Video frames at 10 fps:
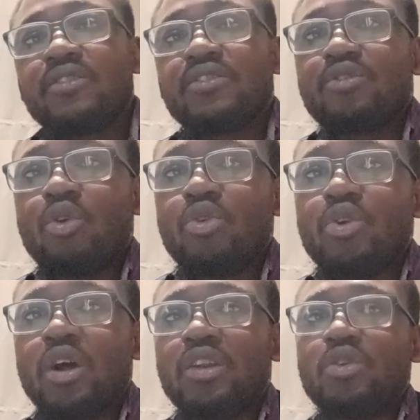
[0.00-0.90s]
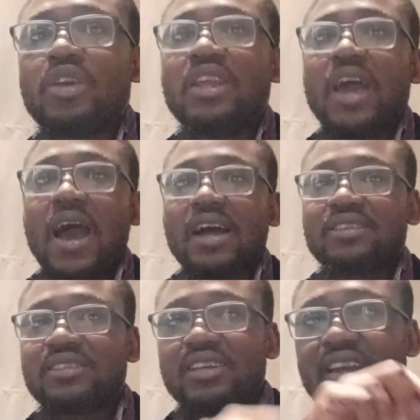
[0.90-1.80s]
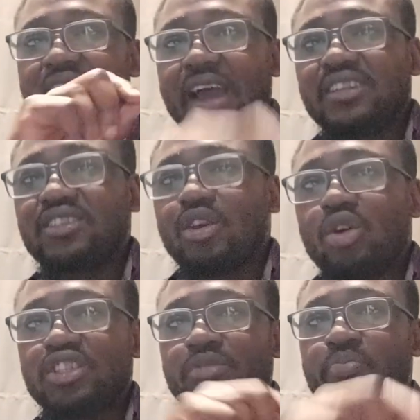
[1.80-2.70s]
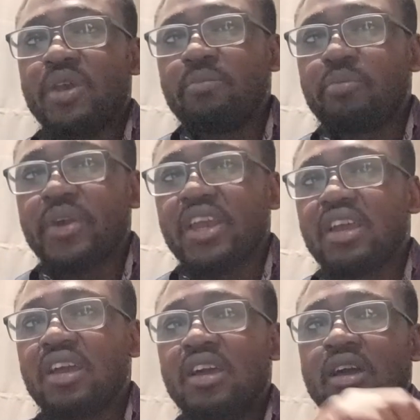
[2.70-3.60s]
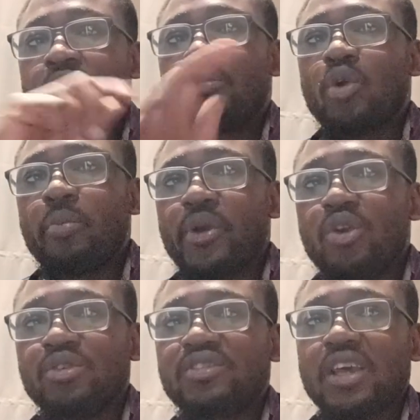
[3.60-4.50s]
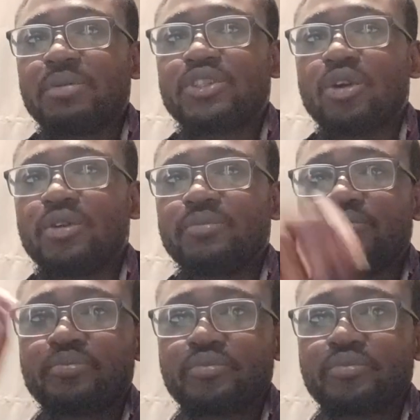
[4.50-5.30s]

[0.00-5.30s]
So you are looking at light touch, pinprick, proprioception,